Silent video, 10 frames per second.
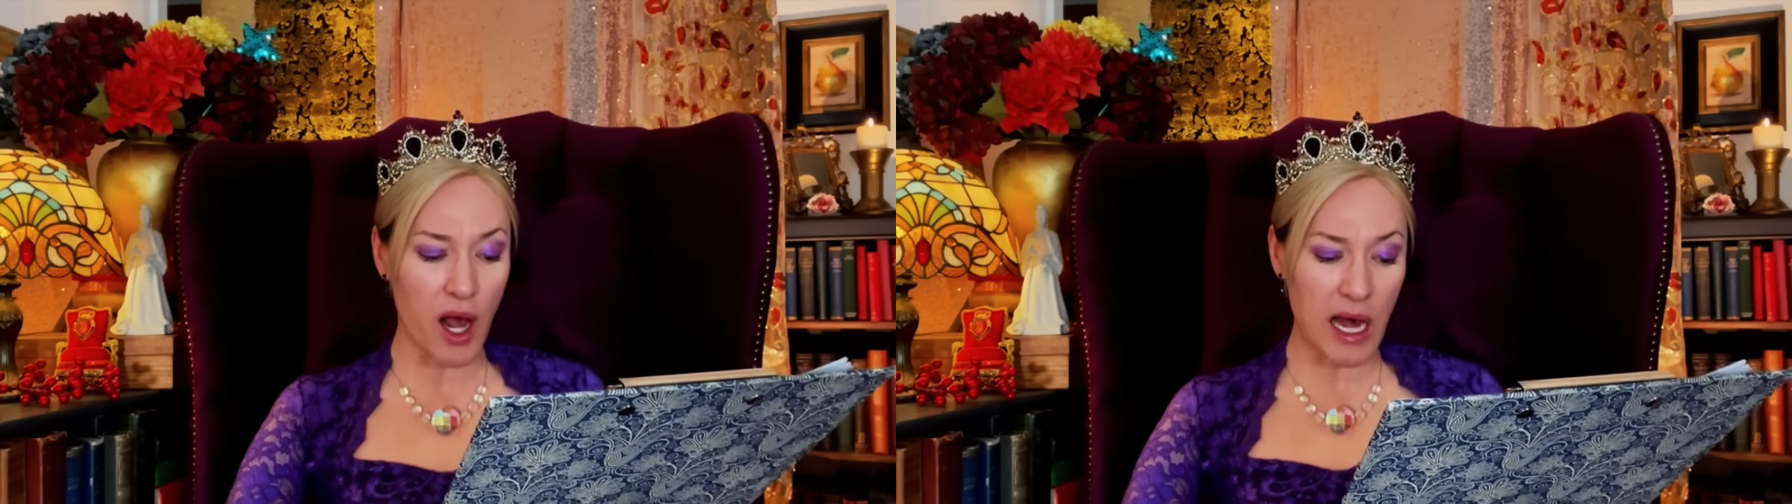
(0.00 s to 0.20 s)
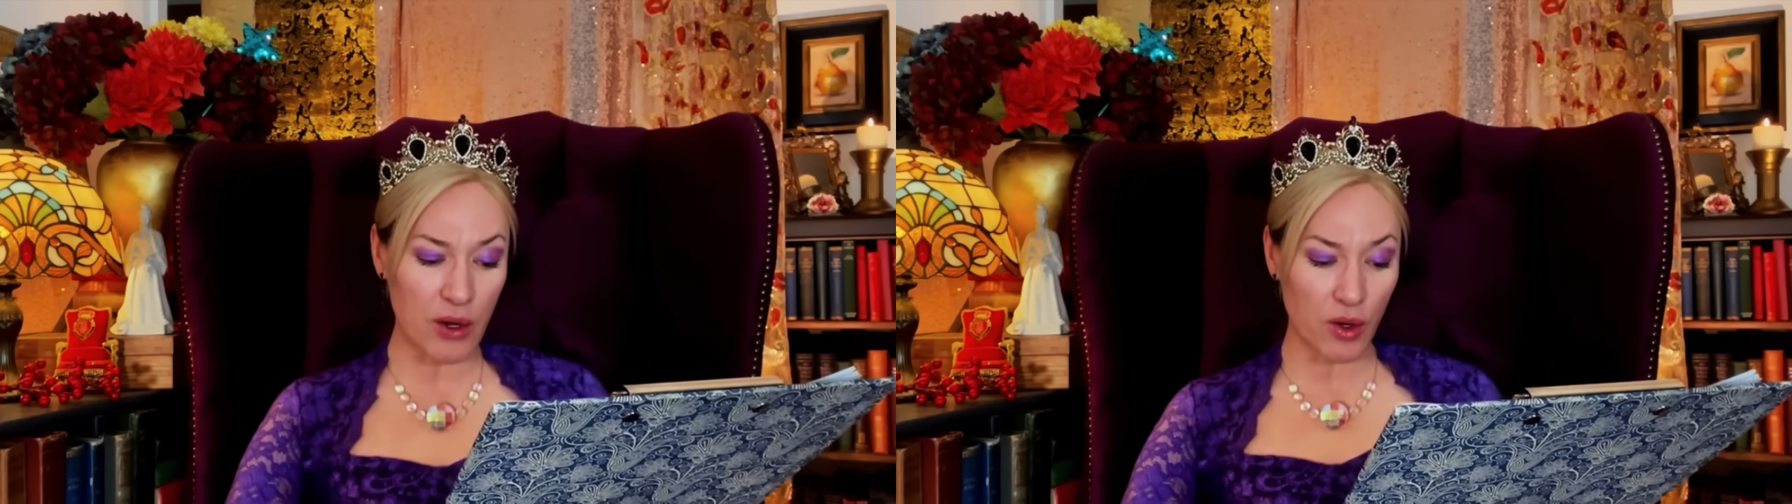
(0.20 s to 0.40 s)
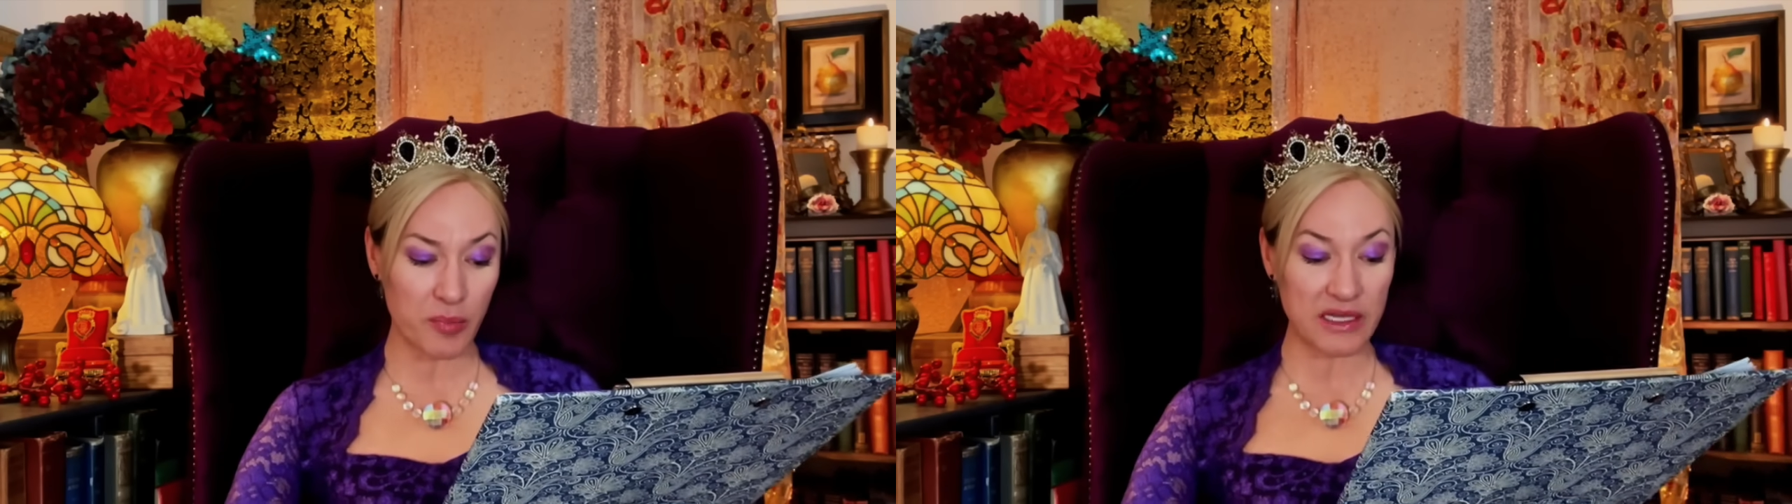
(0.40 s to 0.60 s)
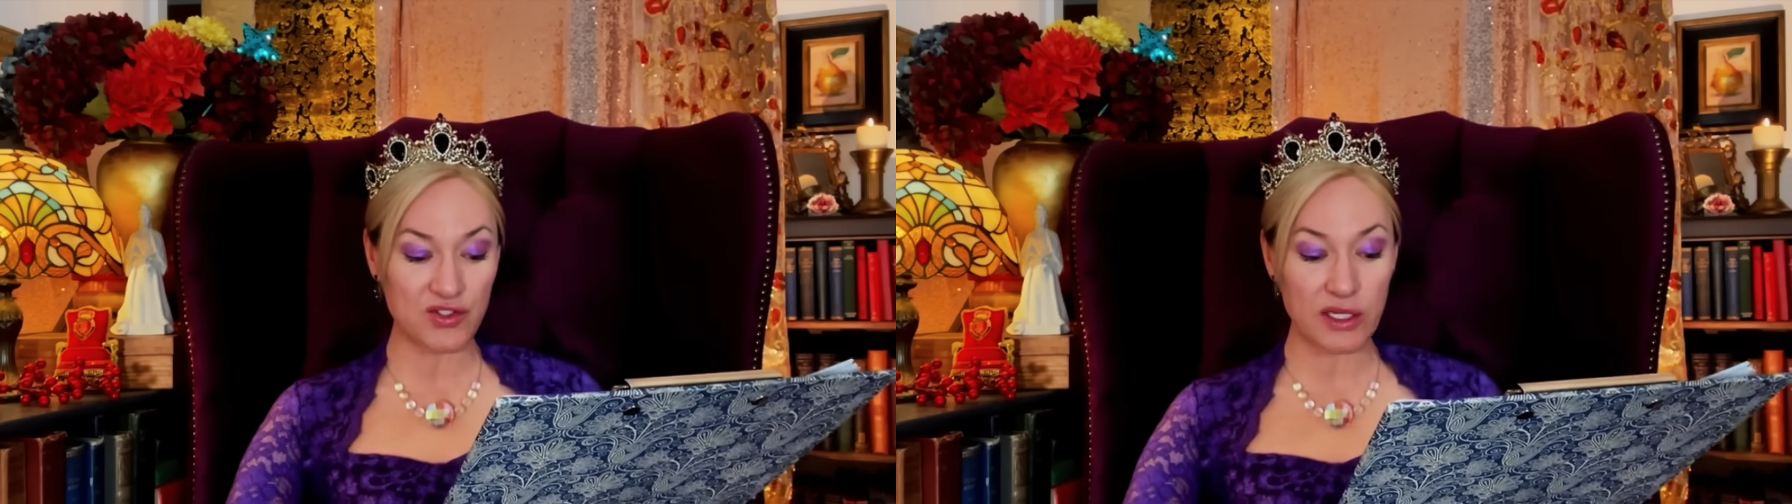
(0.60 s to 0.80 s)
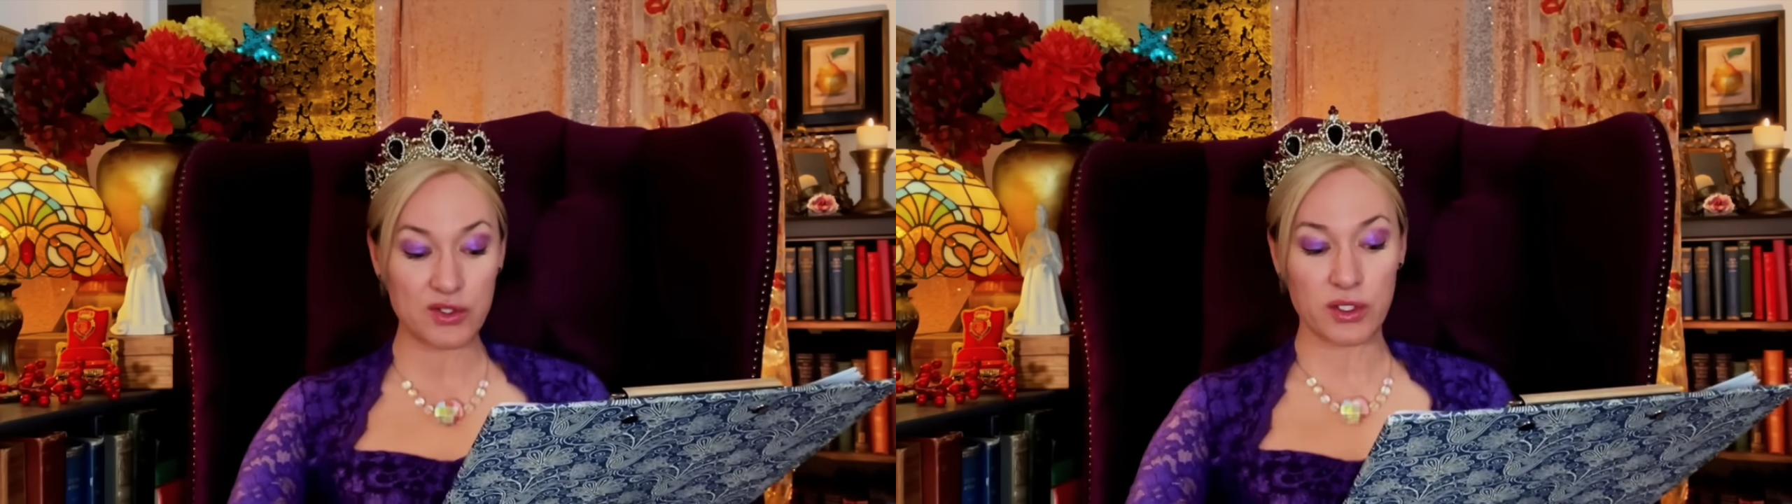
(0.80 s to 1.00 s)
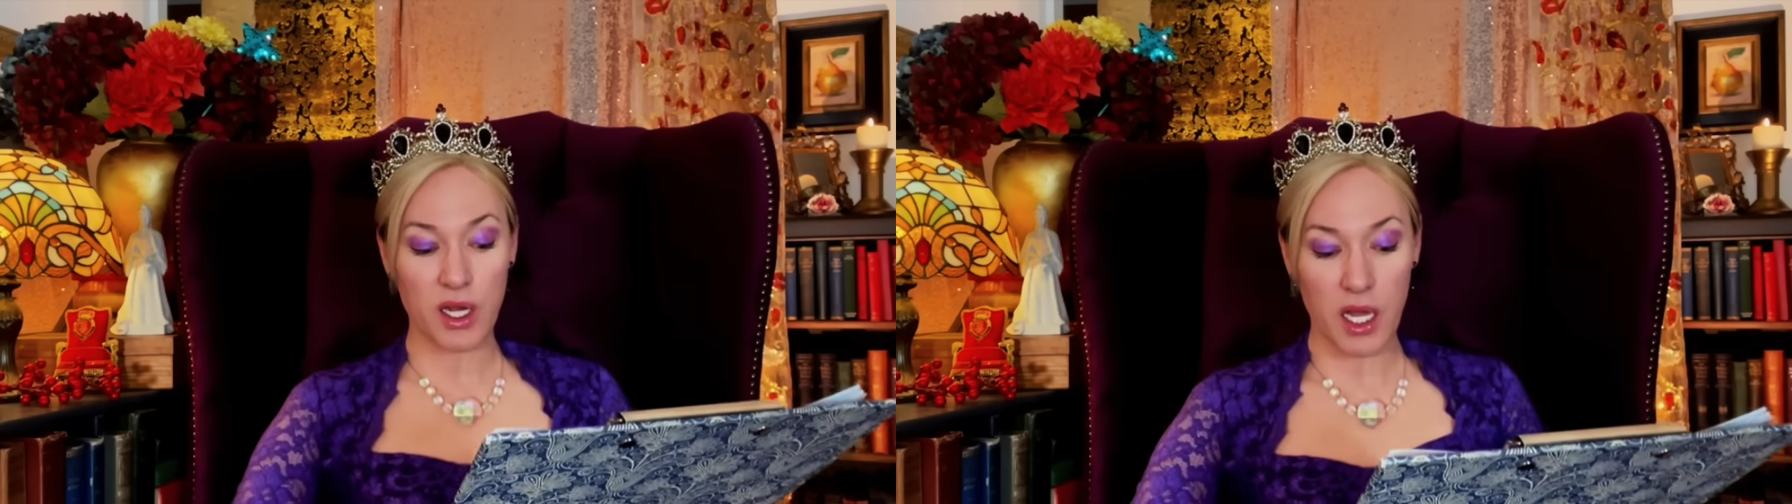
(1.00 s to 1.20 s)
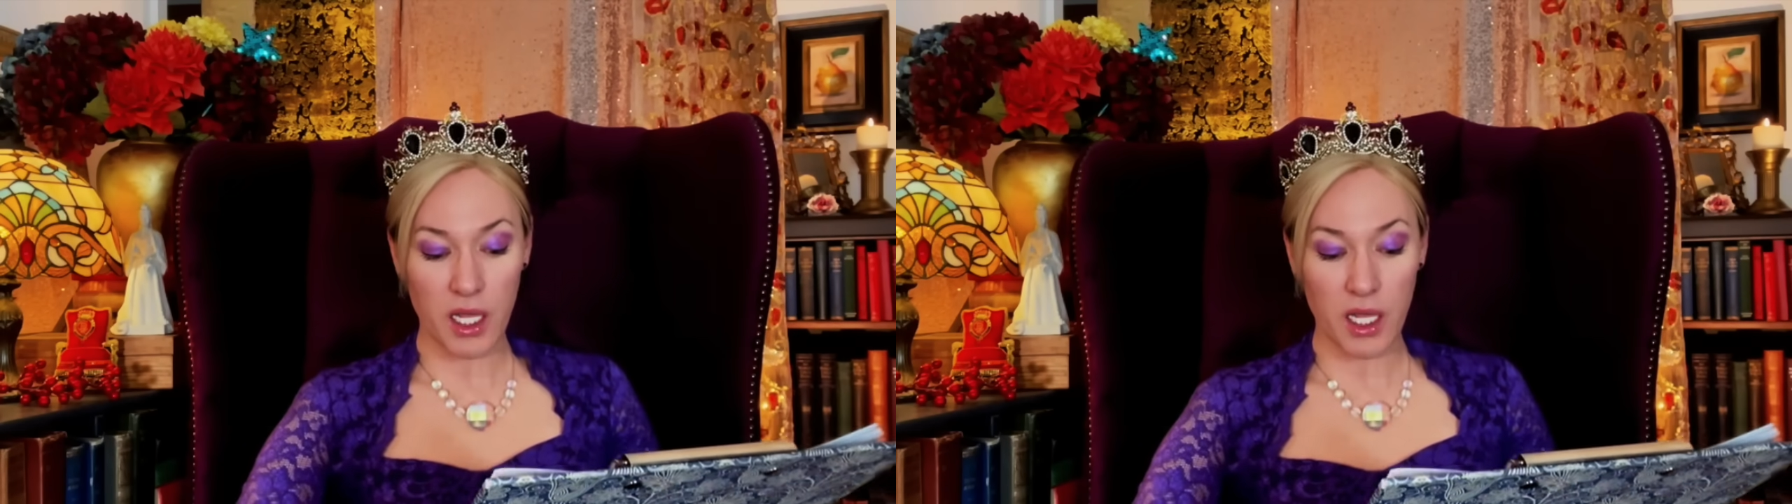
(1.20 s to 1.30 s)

our business and